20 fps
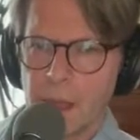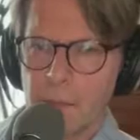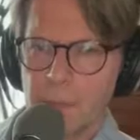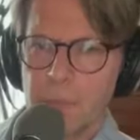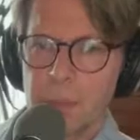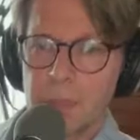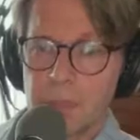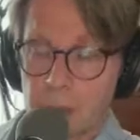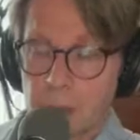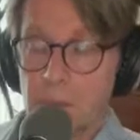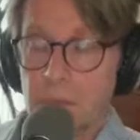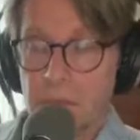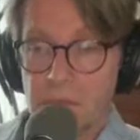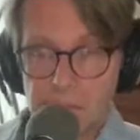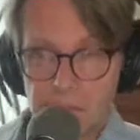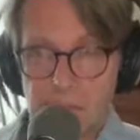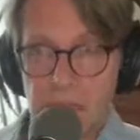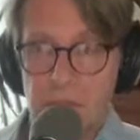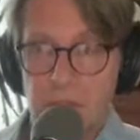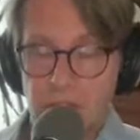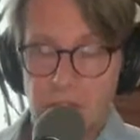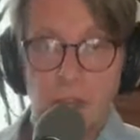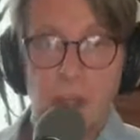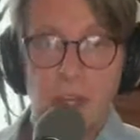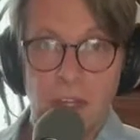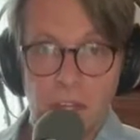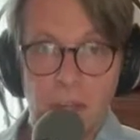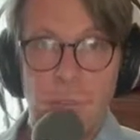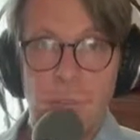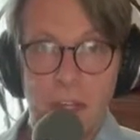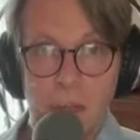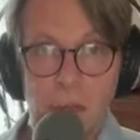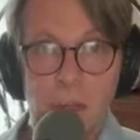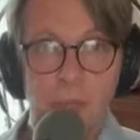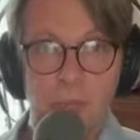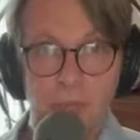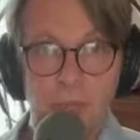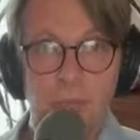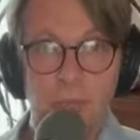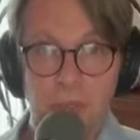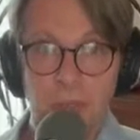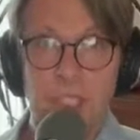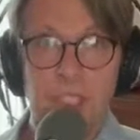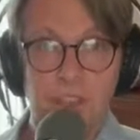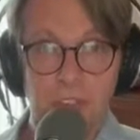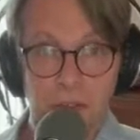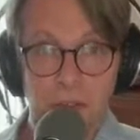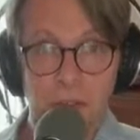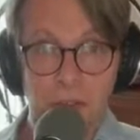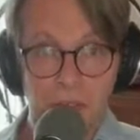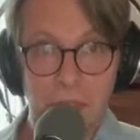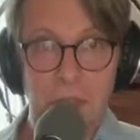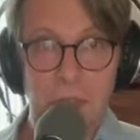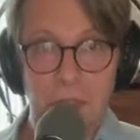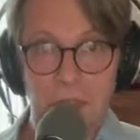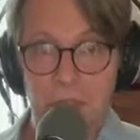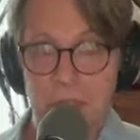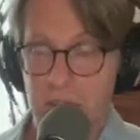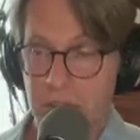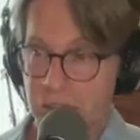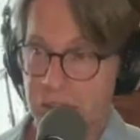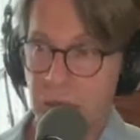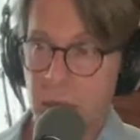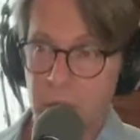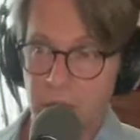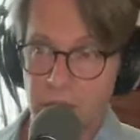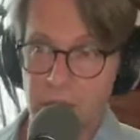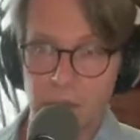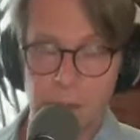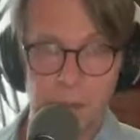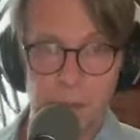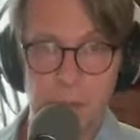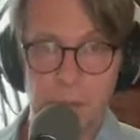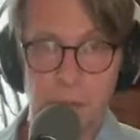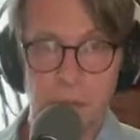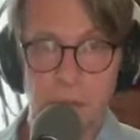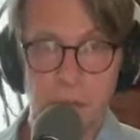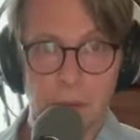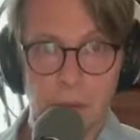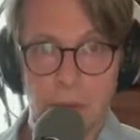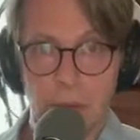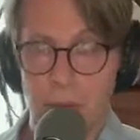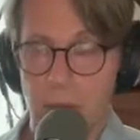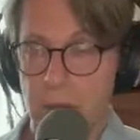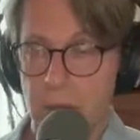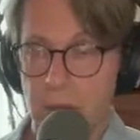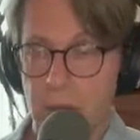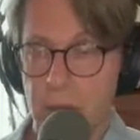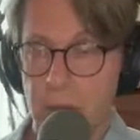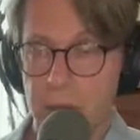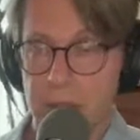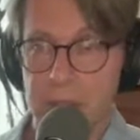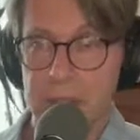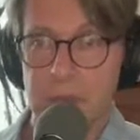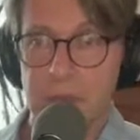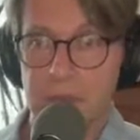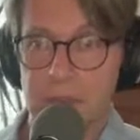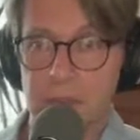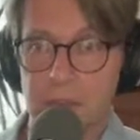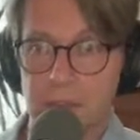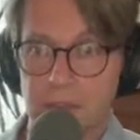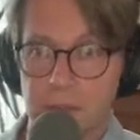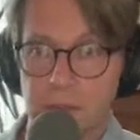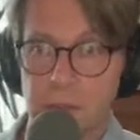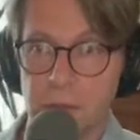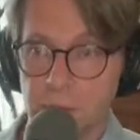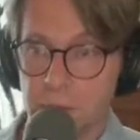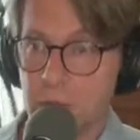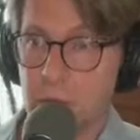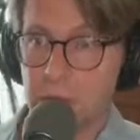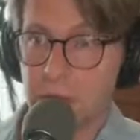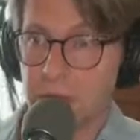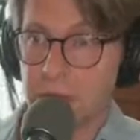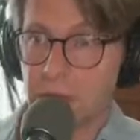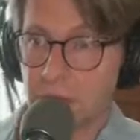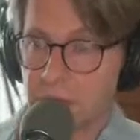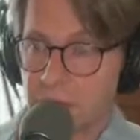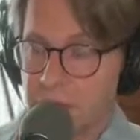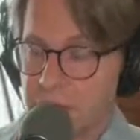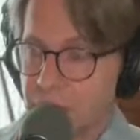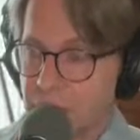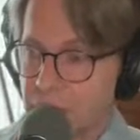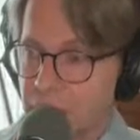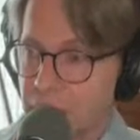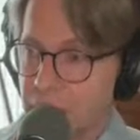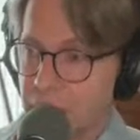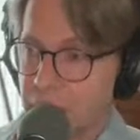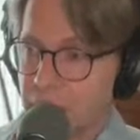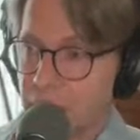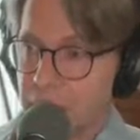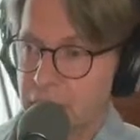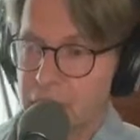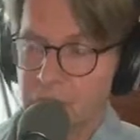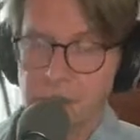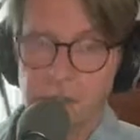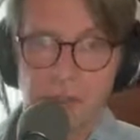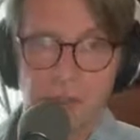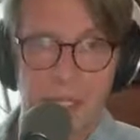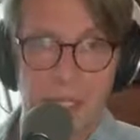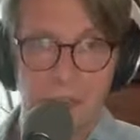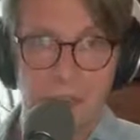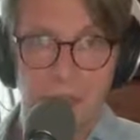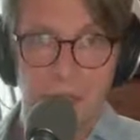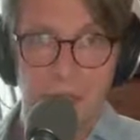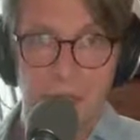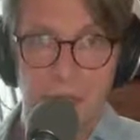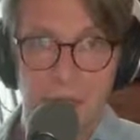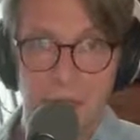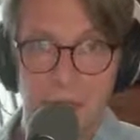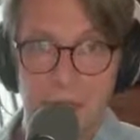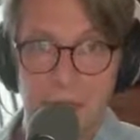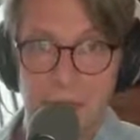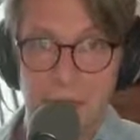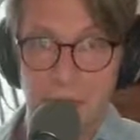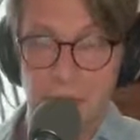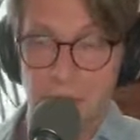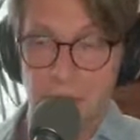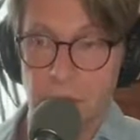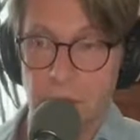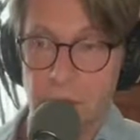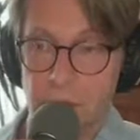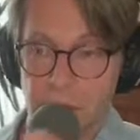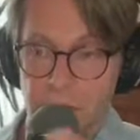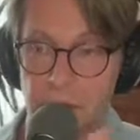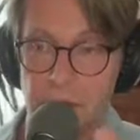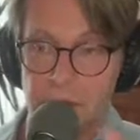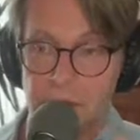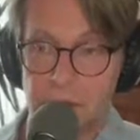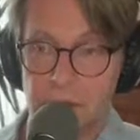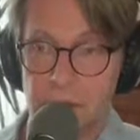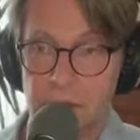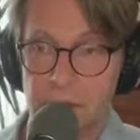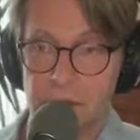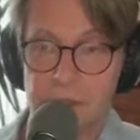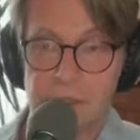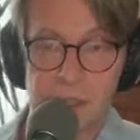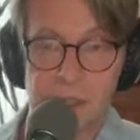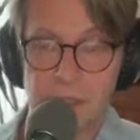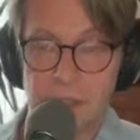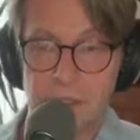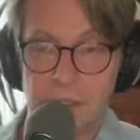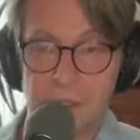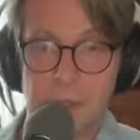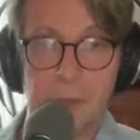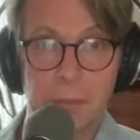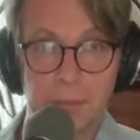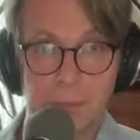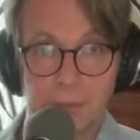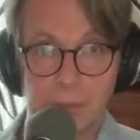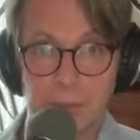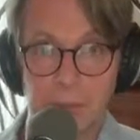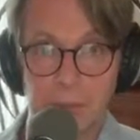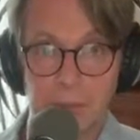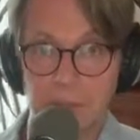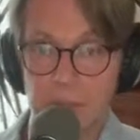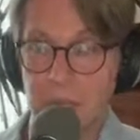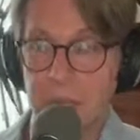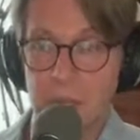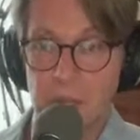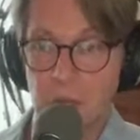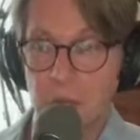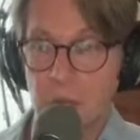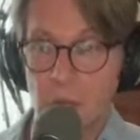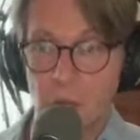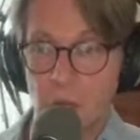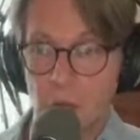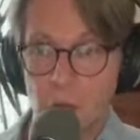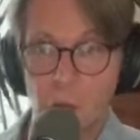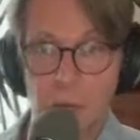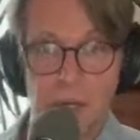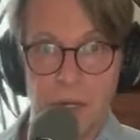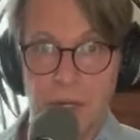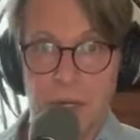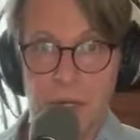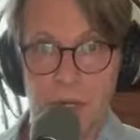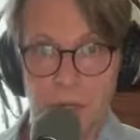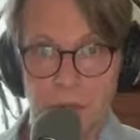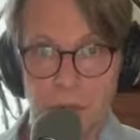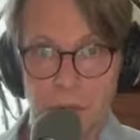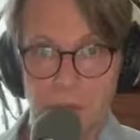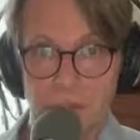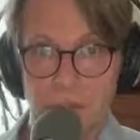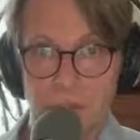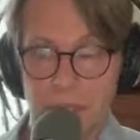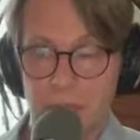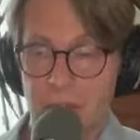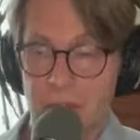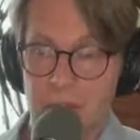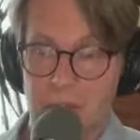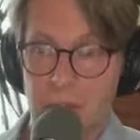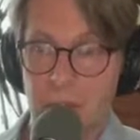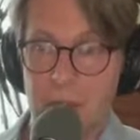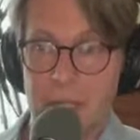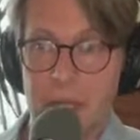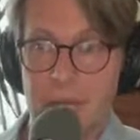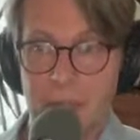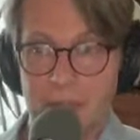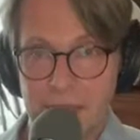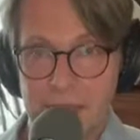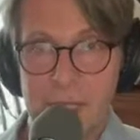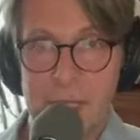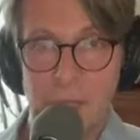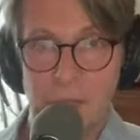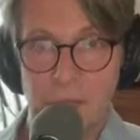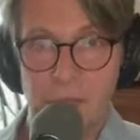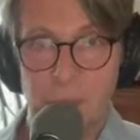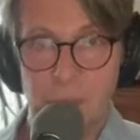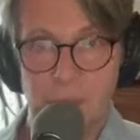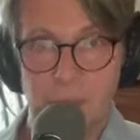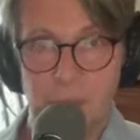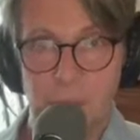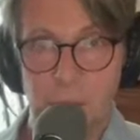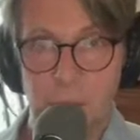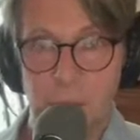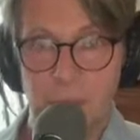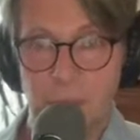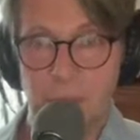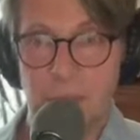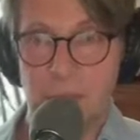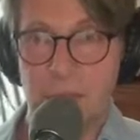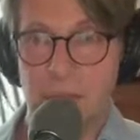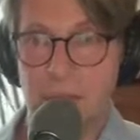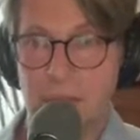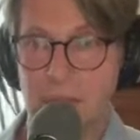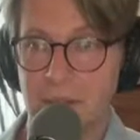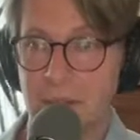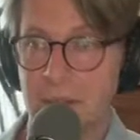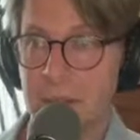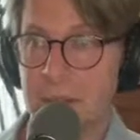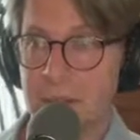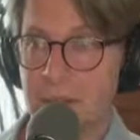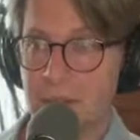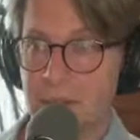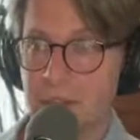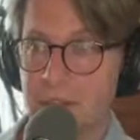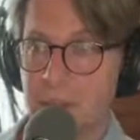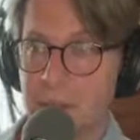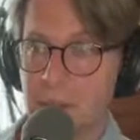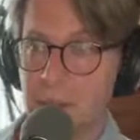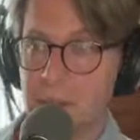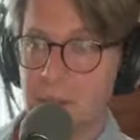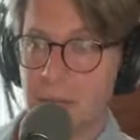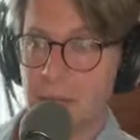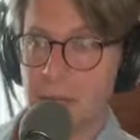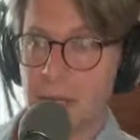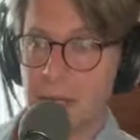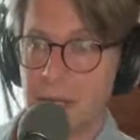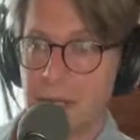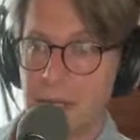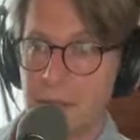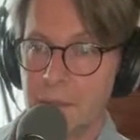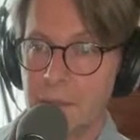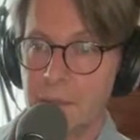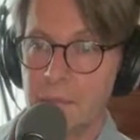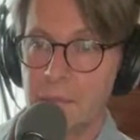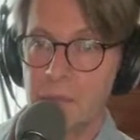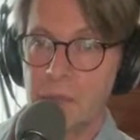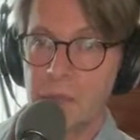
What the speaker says: but there's life beyond religion. There's obviously people who are atheists who probably don't think reincarnation has any value at all, the idea of it. And there's people like me who are none of those things. I don't have a name for my spirituality except that I am